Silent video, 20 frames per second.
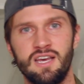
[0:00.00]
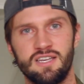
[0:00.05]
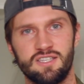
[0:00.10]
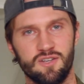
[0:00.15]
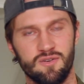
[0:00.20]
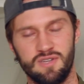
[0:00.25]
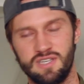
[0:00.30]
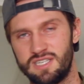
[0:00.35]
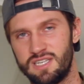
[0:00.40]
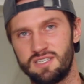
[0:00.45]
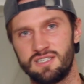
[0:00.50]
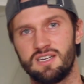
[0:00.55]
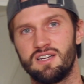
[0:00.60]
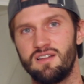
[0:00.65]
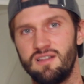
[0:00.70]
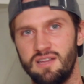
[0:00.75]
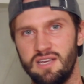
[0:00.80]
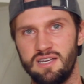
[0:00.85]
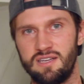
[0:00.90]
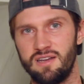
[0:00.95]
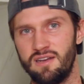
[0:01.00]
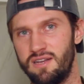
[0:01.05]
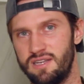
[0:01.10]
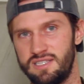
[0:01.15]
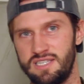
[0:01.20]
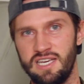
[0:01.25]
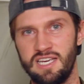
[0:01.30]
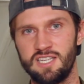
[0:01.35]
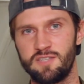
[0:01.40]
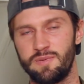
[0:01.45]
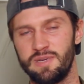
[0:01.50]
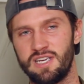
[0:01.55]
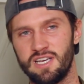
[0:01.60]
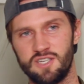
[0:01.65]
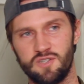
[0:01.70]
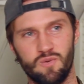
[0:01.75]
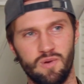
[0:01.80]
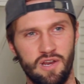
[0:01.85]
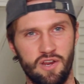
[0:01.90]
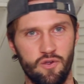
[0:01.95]
So this is going to lead to disease
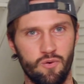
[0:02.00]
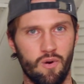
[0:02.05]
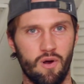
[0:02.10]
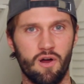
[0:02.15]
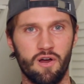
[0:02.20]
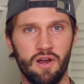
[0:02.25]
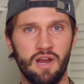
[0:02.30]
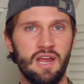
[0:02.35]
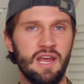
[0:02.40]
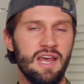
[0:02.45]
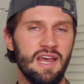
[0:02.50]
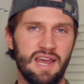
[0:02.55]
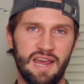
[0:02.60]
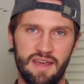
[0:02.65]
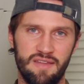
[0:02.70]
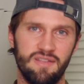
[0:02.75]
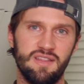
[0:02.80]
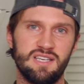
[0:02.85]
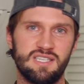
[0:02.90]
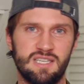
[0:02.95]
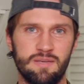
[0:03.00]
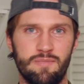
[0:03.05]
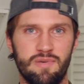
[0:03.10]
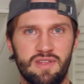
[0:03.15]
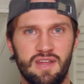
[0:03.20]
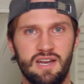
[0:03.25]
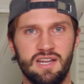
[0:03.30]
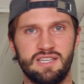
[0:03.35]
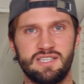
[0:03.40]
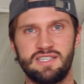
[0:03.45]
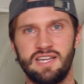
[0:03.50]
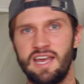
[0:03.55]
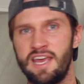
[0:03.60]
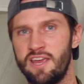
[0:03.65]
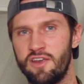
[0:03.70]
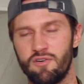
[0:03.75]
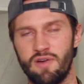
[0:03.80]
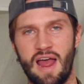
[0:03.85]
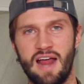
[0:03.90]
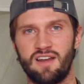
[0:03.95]
because when you are in the sympathetic
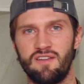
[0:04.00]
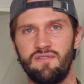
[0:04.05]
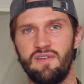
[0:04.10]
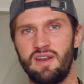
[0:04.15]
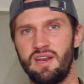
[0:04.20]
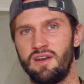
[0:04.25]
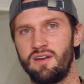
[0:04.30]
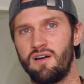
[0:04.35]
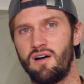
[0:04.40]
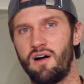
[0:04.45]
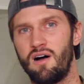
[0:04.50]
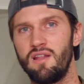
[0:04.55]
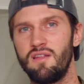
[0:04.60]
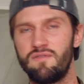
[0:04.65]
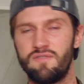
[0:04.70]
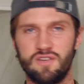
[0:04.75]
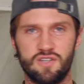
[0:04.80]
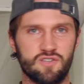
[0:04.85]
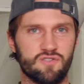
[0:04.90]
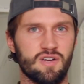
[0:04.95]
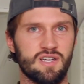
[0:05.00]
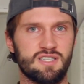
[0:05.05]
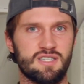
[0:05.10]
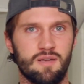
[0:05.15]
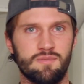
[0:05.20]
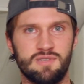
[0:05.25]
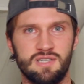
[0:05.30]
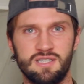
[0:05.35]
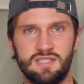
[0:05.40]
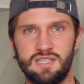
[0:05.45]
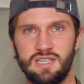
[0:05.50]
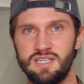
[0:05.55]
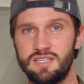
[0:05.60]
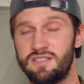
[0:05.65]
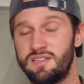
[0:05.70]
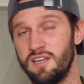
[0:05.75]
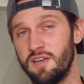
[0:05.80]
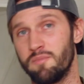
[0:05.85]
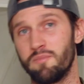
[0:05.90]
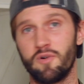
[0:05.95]
state, you're activating all of the stress
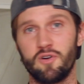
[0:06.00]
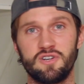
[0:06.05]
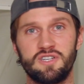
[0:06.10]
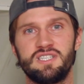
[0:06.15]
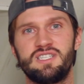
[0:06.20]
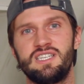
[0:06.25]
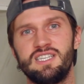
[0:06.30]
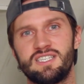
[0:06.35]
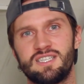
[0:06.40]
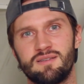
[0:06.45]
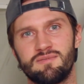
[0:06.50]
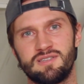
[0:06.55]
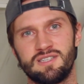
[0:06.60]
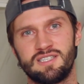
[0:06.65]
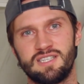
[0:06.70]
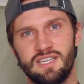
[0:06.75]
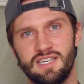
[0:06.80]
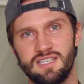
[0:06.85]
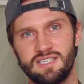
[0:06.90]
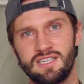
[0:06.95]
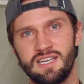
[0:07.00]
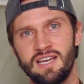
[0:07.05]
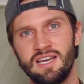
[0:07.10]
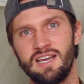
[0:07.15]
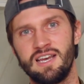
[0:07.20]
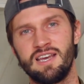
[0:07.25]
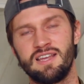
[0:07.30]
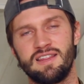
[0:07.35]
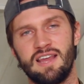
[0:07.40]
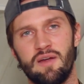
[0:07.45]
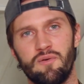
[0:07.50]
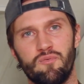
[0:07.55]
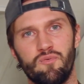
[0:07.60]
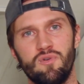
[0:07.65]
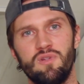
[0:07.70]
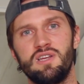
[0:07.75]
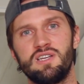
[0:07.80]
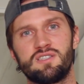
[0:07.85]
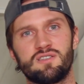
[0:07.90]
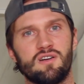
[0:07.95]
substances, the emergency substances that
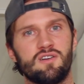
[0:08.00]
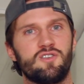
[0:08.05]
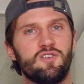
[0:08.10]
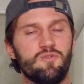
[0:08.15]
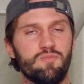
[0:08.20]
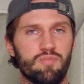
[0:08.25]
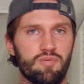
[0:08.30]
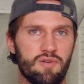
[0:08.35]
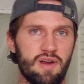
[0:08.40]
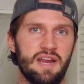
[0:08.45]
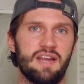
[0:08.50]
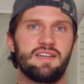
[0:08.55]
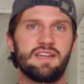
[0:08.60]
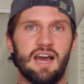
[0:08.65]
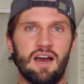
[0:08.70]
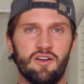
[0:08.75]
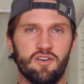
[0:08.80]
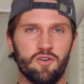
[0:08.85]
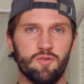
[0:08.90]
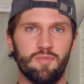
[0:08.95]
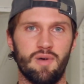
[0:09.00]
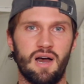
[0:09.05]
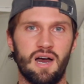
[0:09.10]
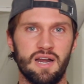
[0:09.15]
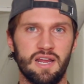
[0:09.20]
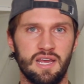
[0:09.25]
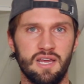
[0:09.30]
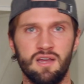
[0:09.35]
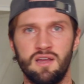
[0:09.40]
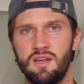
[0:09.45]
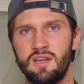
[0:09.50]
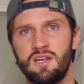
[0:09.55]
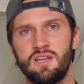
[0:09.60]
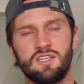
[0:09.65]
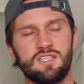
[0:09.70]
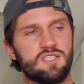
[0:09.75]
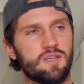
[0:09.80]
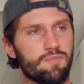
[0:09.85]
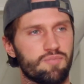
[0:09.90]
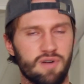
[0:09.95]
really start to break down your body,
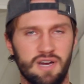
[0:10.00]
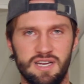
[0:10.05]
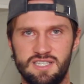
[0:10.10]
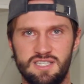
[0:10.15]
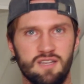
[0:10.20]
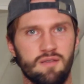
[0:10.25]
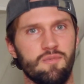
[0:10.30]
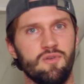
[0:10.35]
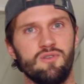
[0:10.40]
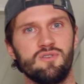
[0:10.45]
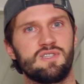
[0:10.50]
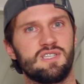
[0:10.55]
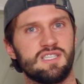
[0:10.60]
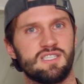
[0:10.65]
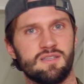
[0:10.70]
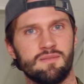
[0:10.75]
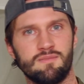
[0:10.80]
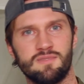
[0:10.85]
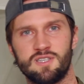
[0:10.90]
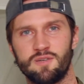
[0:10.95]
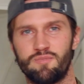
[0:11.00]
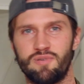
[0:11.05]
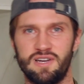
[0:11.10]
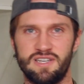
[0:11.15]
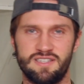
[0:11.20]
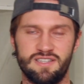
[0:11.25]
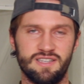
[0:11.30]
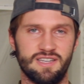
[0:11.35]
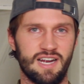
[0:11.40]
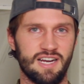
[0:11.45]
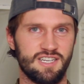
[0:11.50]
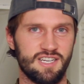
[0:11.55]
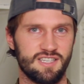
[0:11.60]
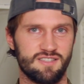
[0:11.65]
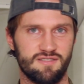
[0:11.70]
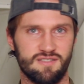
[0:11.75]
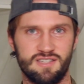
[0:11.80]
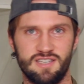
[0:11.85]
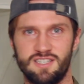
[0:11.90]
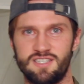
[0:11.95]
suppress the immune system, suppress the
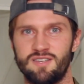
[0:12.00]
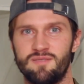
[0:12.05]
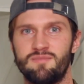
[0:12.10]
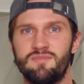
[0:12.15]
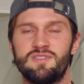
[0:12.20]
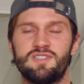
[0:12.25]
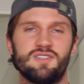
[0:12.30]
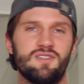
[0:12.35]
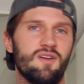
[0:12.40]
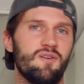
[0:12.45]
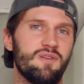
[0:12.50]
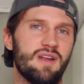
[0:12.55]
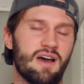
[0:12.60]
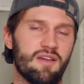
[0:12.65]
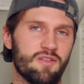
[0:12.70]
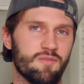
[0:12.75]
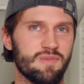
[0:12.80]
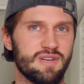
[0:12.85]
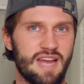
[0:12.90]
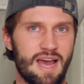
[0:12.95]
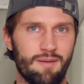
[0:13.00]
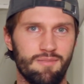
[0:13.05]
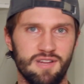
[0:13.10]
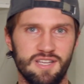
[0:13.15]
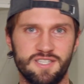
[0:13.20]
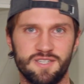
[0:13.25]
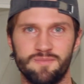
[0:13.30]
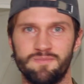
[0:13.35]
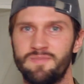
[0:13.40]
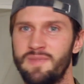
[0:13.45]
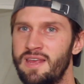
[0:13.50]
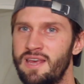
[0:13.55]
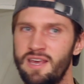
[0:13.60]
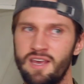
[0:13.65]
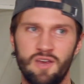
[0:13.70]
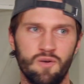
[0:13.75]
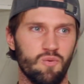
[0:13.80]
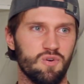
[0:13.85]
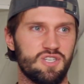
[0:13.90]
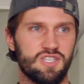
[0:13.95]
digestive system, slow down the metabolism,
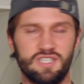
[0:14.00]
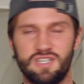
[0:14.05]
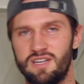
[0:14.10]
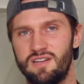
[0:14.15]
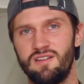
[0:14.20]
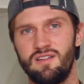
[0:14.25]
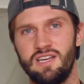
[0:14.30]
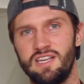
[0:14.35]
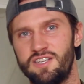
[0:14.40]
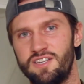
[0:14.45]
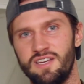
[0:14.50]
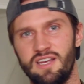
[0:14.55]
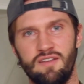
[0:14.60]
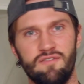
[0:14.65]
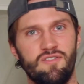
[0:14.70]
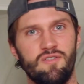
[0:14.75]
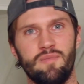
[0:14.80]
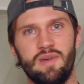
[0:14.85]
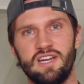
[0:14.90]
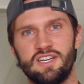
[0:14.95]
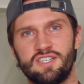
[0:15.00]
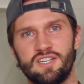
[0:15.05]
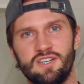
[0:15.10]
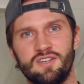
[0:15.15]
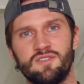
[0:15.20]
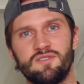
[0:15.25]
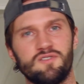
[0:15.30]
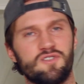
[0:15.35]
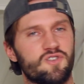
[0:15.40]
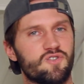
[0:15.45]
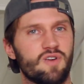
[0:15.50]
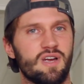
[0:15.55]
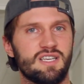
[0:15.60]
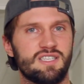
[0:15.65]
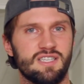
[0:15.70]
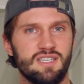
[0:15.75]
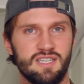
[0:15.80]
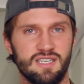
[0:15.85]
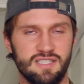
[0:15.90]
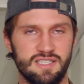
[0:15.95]
which is going to lead to inflammation,
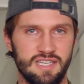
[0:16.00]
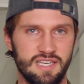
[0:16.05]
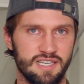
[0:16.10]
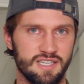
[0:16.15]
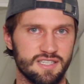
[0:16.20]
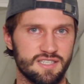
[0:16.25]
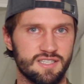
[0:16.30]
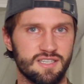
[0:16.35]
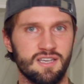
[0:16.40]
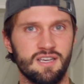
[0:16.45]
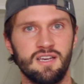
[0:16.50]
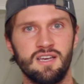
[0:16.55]
stress, and disease.